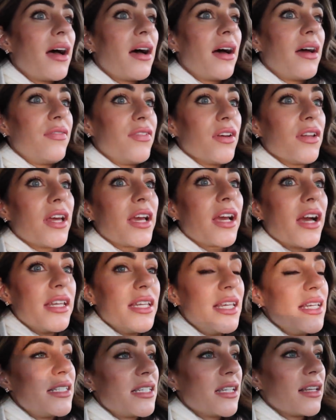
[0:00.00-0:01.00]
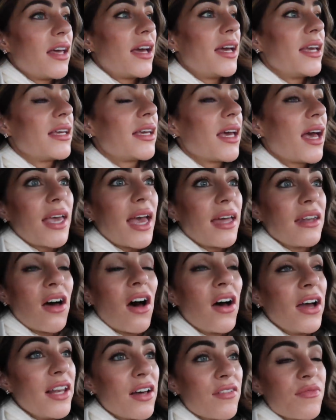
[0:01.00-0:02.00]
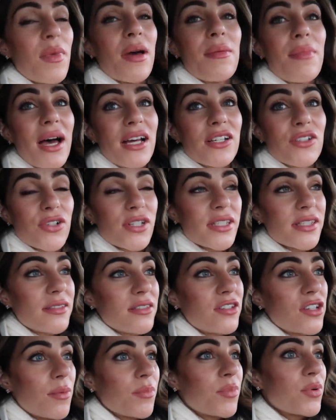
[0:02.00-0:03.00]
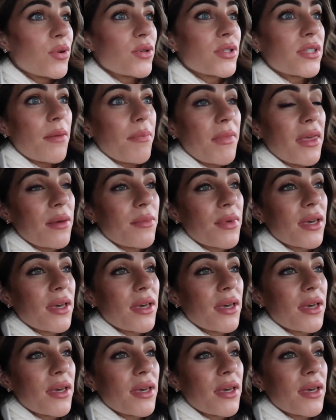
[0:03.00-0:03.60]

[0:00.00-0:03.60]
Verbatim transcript: I feel like I need to like get an I love my mattress jumper or something,